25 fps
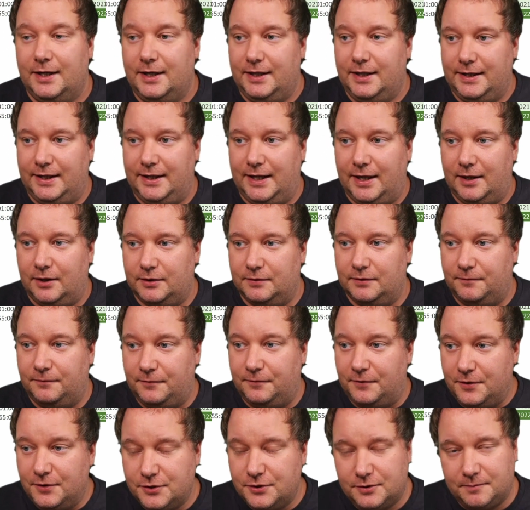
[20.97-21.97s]
Now, the
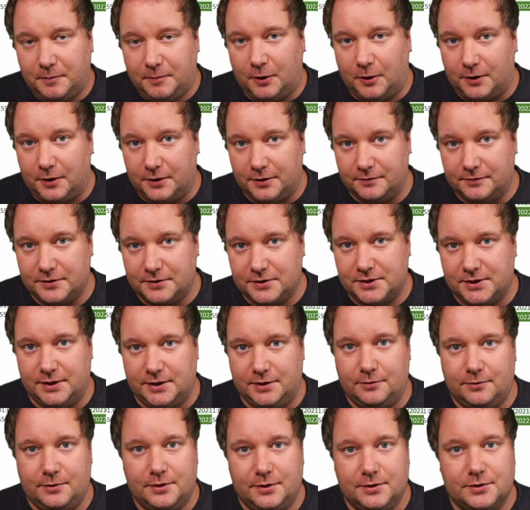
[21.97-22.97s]
first part of the
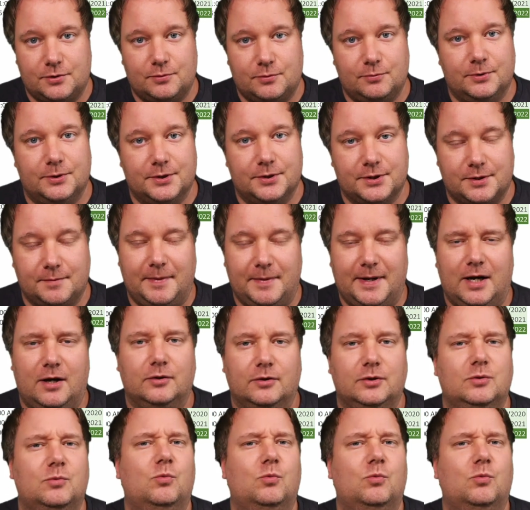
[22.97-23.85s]
series was about